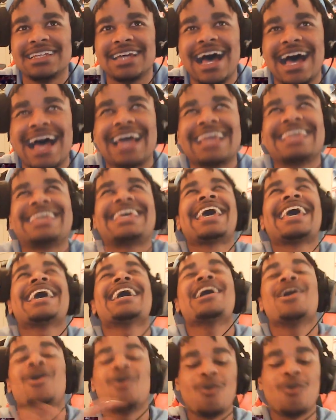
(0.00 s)
I
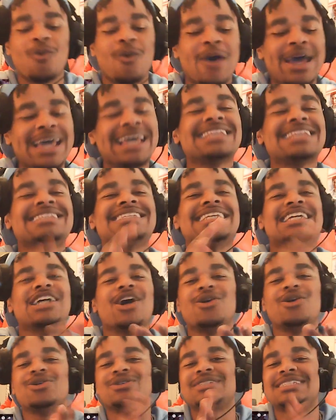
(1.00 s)
can't wait to
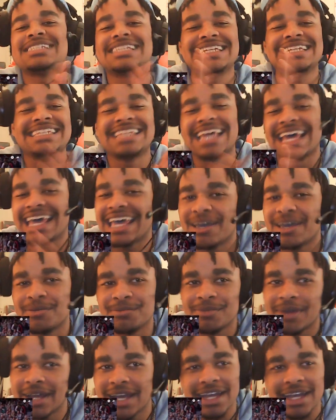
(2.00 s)
go see Dame,
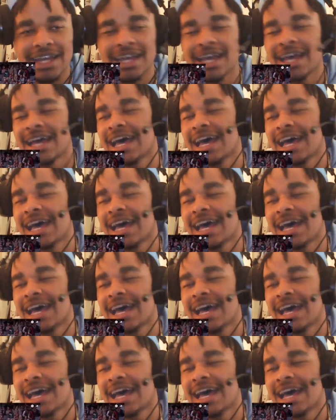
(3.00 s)
bro.